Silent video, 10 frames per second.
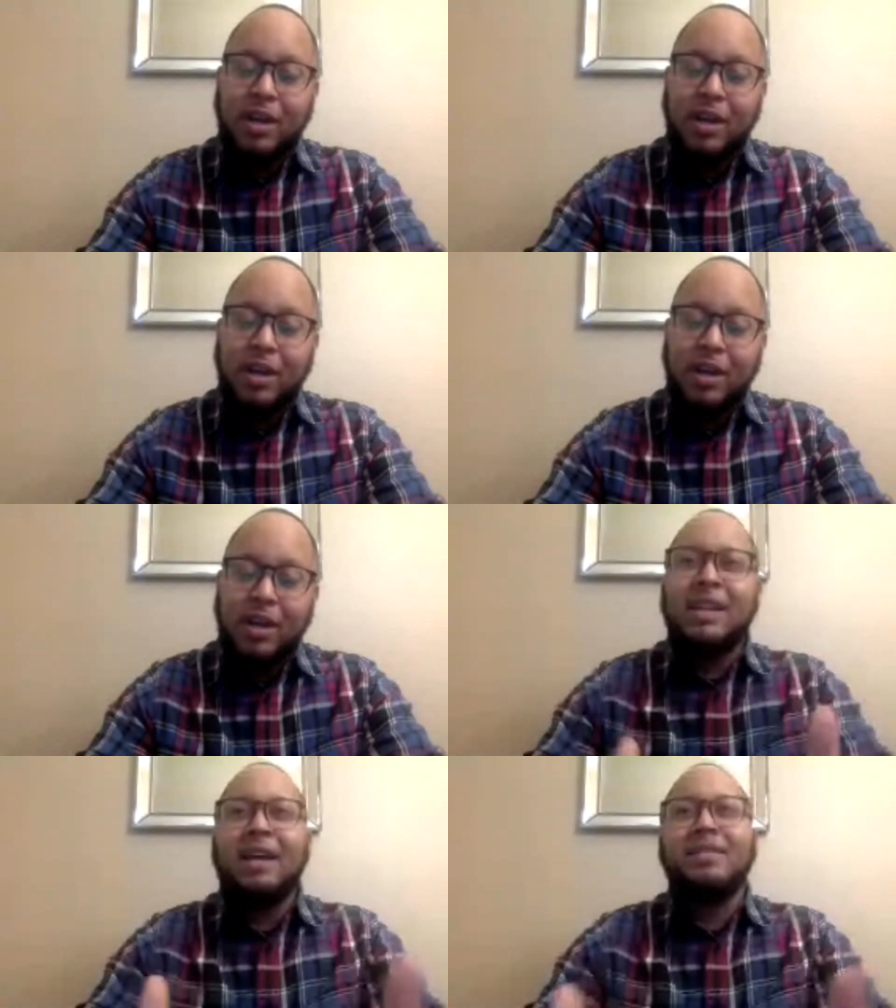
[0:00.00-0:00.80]

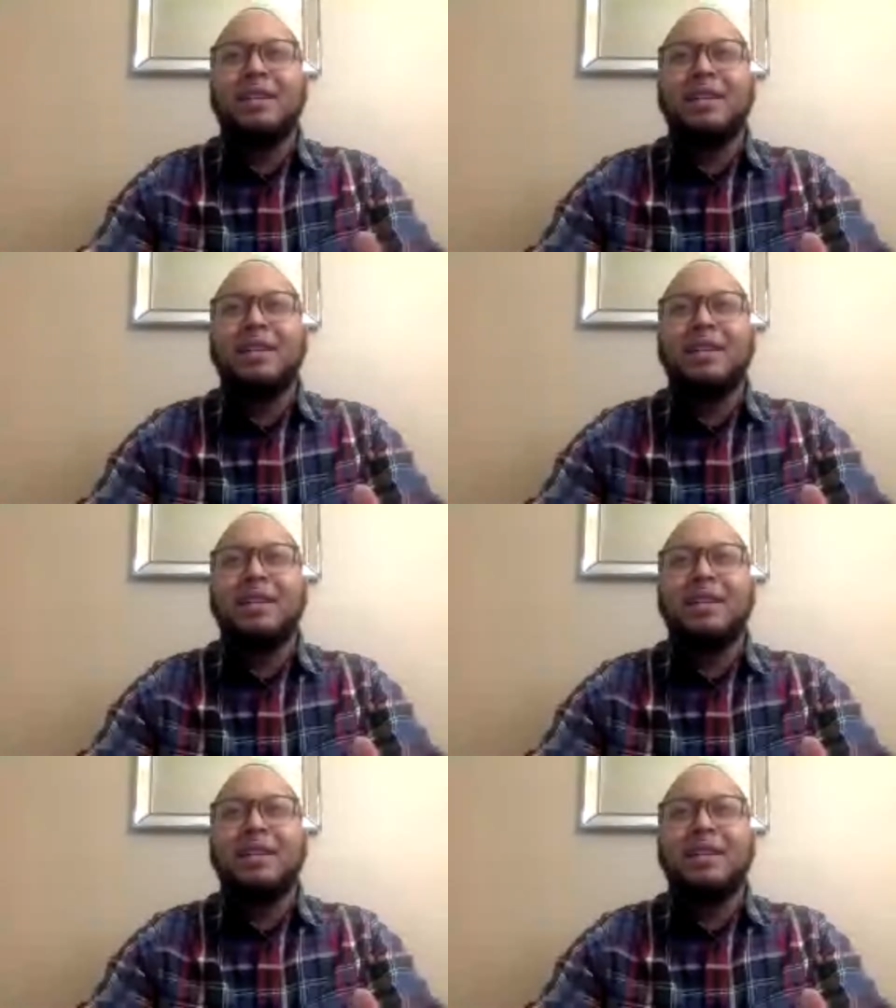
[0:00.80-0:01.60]
to not think that
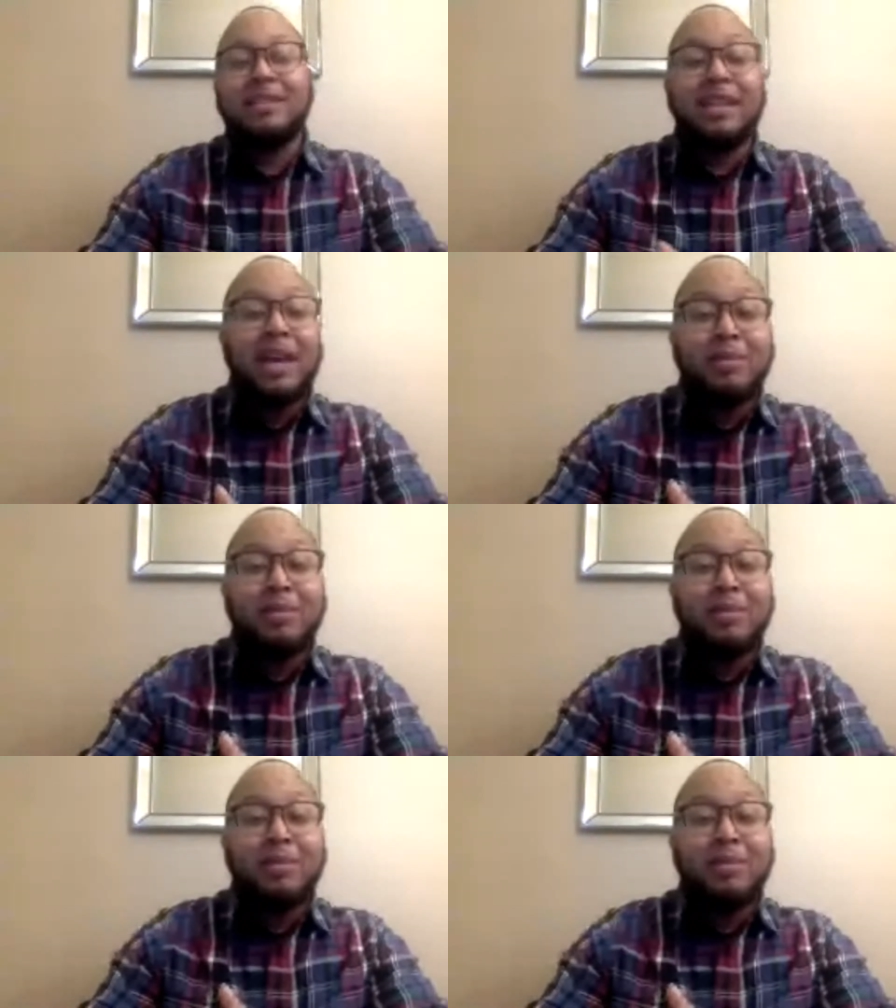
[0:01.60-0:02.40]
they actually came to
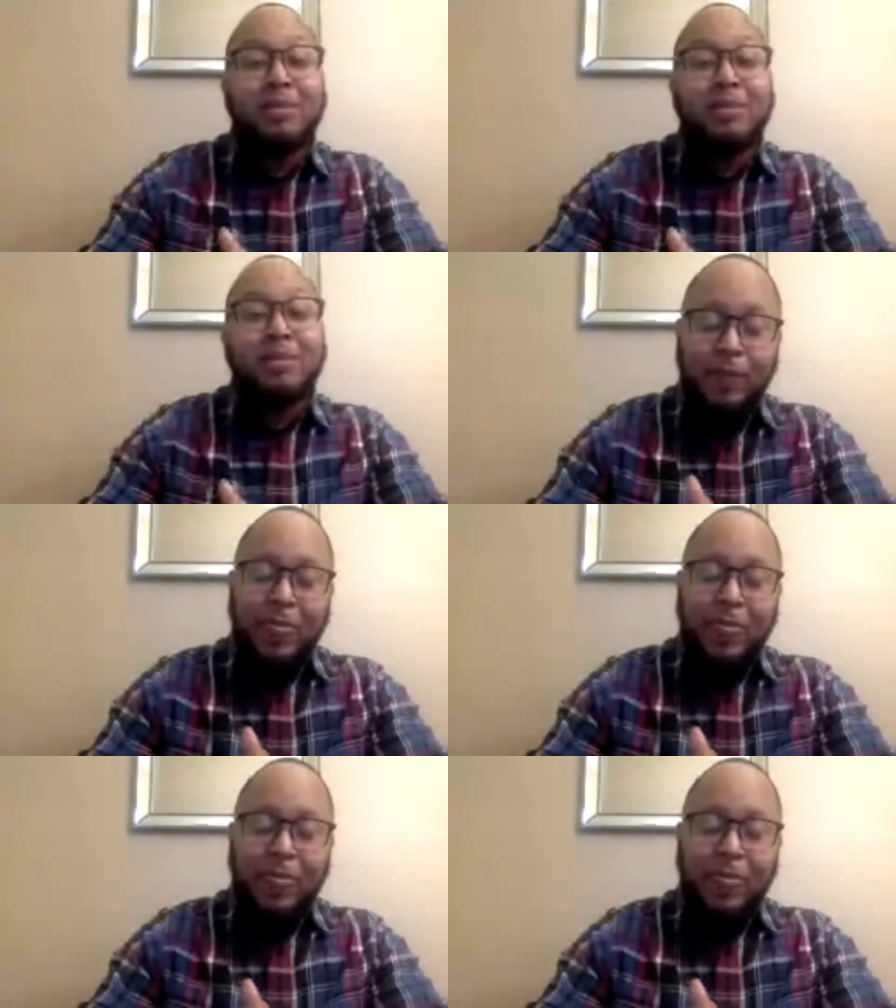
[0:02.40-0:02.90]
school